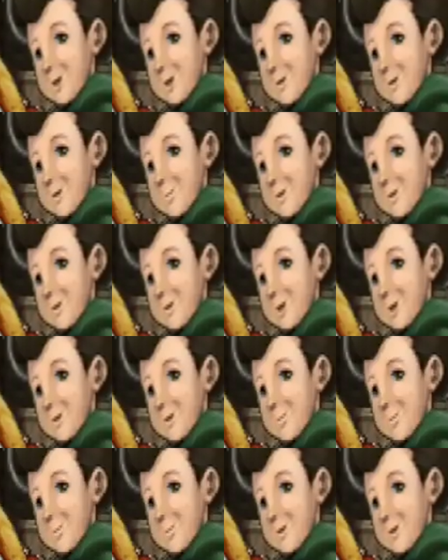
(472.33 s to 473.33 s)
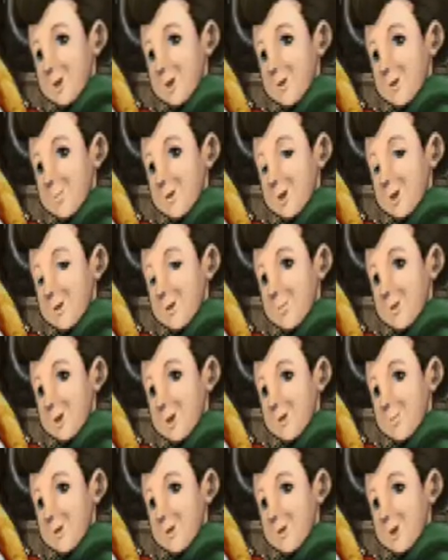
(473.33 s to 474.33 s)
You can't just surround a mage and then
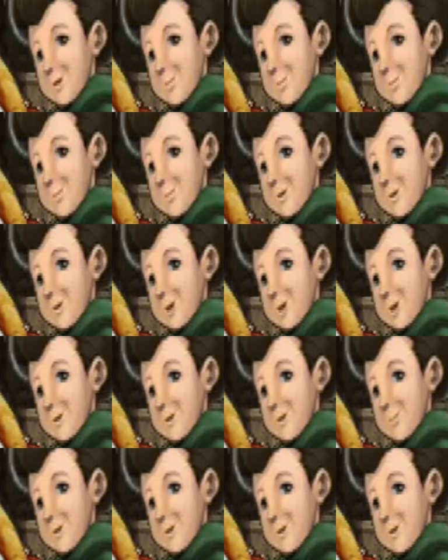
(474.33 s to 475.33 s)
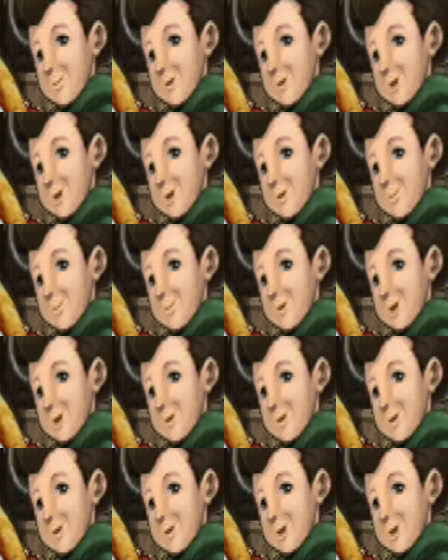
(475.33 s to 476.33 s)
they'll be sitting ducks. No,
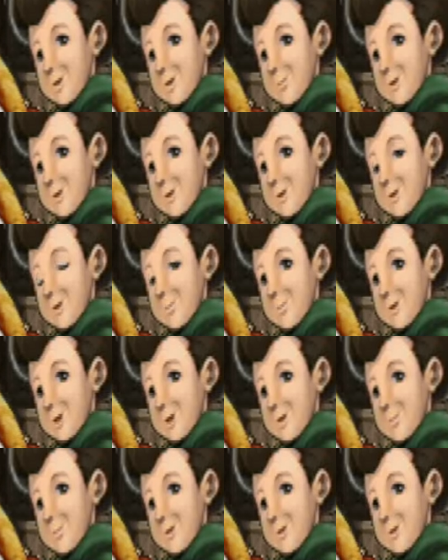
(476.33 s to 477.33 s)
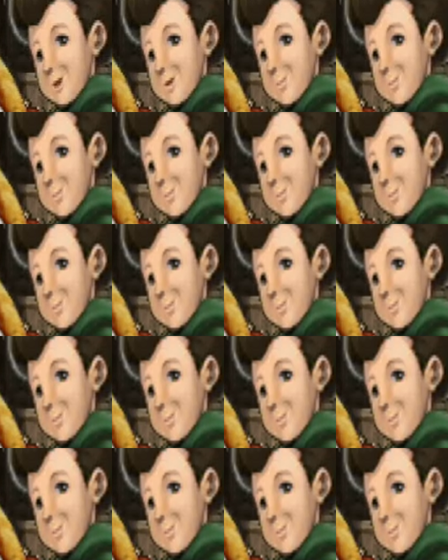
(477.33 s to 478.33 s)
they will actually
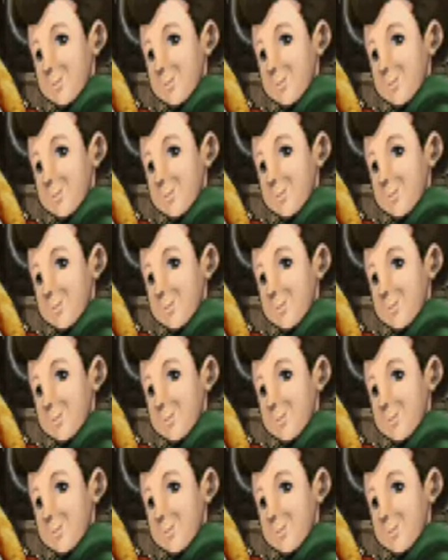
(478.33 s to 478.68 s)
kick your ass,